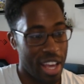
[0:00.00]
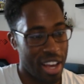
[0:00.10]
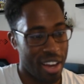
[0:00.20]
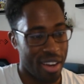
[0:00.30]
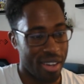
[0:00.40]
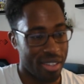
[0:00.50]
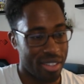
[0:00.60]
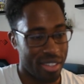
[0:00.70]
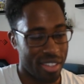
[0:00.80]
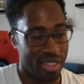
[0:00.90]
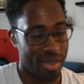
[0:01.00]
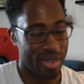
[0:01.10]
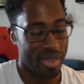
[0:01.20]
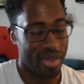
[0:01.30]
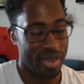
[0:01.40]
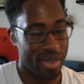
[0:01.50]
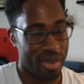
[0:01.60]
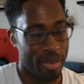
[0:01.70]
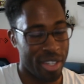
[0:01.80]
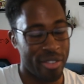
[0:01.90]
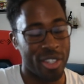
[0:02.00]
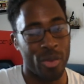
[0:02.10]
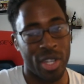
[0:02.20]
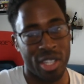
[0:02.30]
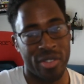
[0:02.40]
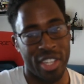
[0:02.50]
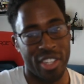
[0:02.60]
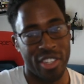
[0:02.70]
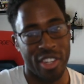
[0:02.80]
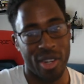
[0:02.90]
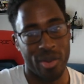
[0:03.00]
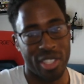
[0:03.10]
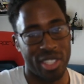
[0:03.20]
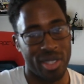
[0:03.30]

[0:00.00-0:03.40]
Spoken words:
But if you're a weekly reader, you know